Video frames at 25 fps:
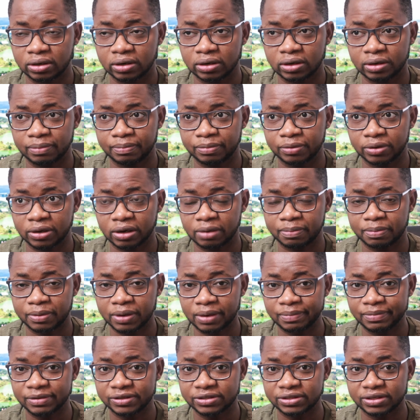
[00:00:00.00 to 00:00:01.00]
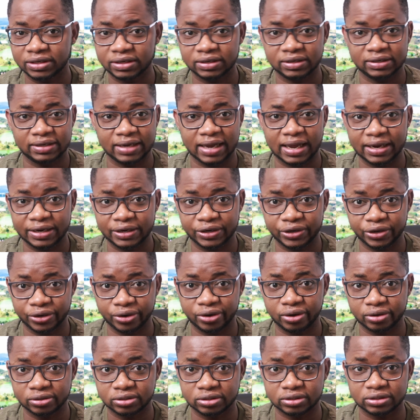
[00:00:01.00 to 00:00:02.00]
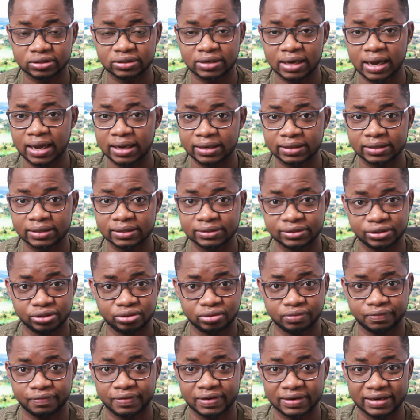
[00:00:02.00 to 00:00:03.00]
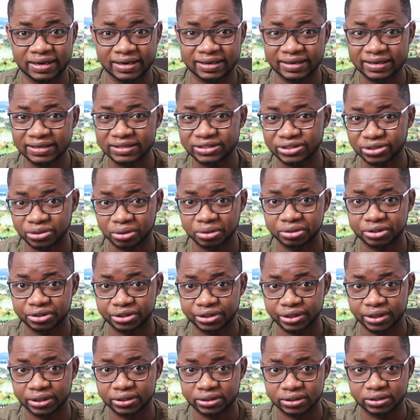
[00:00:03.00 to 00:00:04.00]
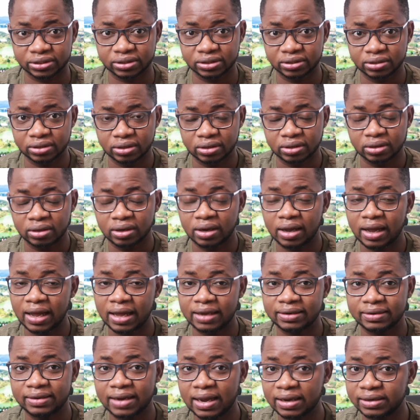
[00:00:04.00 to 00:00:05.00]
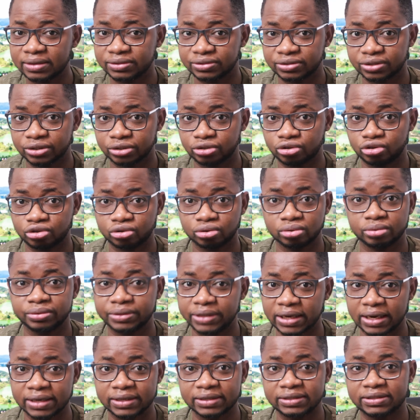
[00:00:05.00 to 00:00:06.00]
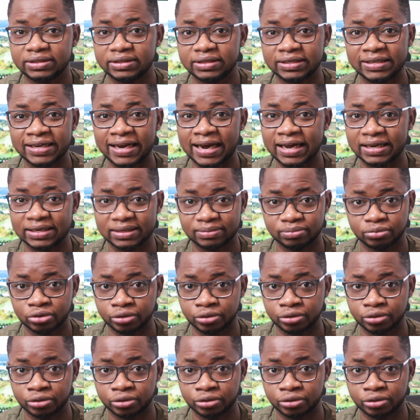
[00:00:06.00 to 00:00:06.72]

uh, but I'll probably say they are not that easy to find, at least not yet. And that is the true reality at the